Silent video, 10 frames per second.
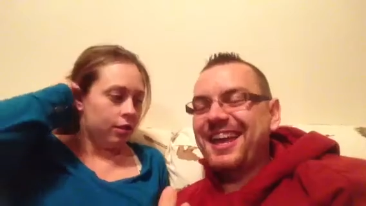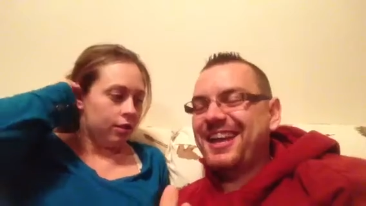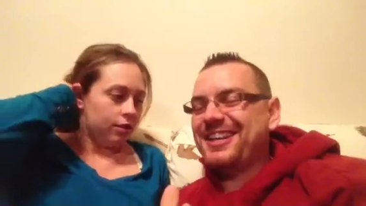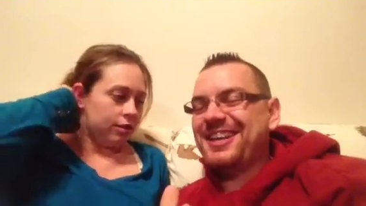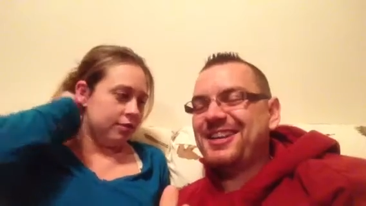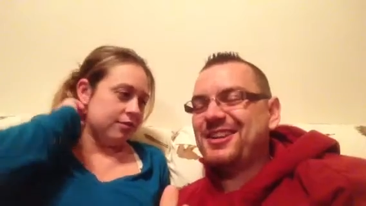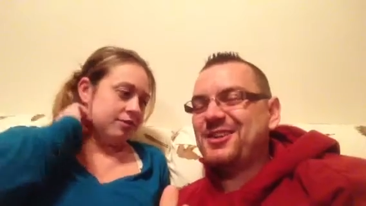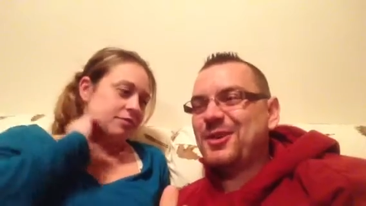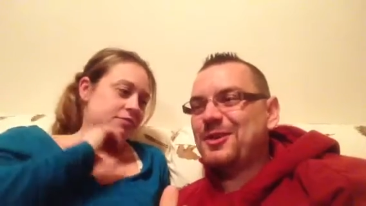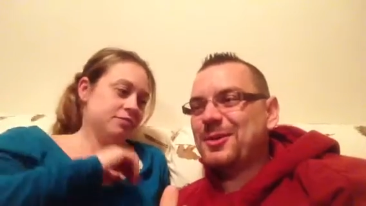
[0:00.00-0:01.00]
Speaker 1: In, in
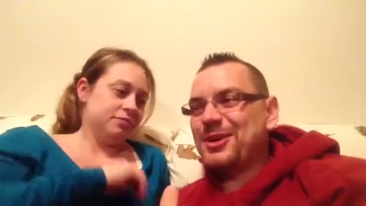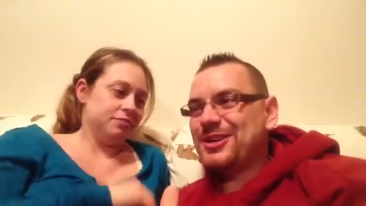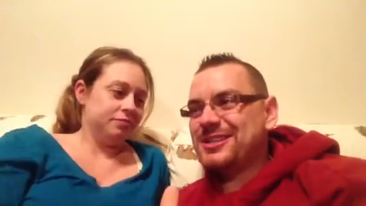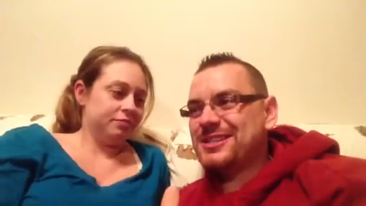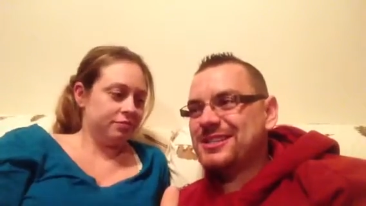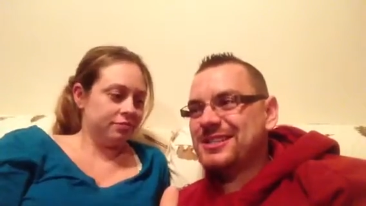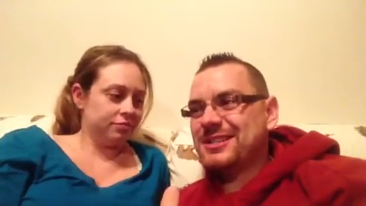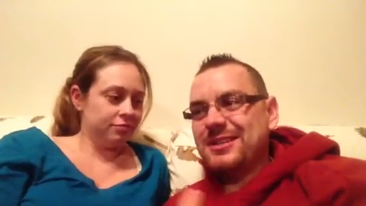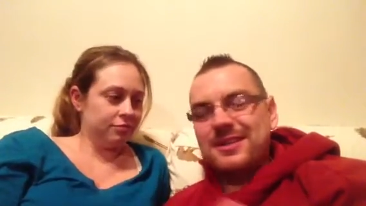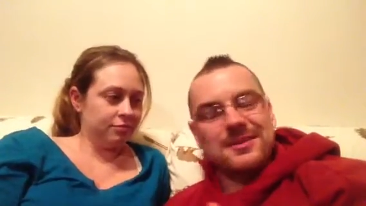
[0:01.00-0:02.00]
your words,
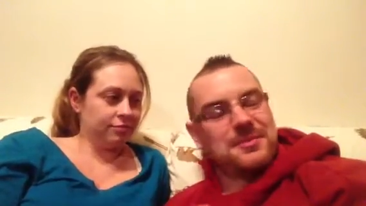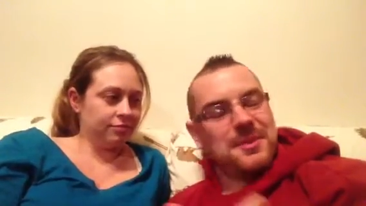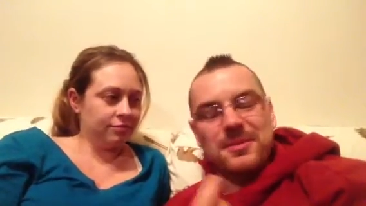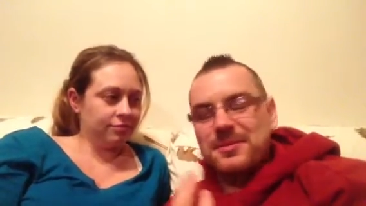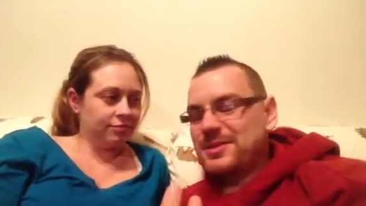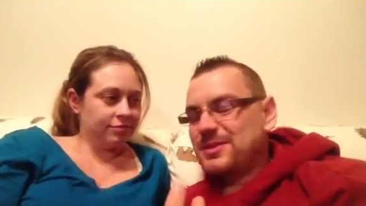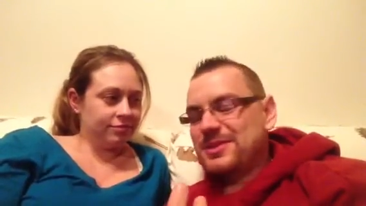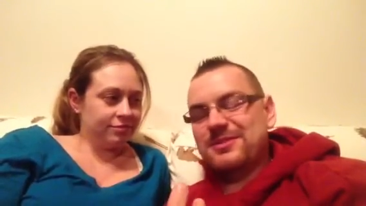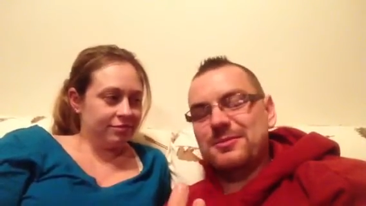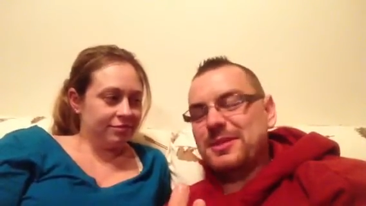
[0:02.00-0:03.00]
people have been doing this for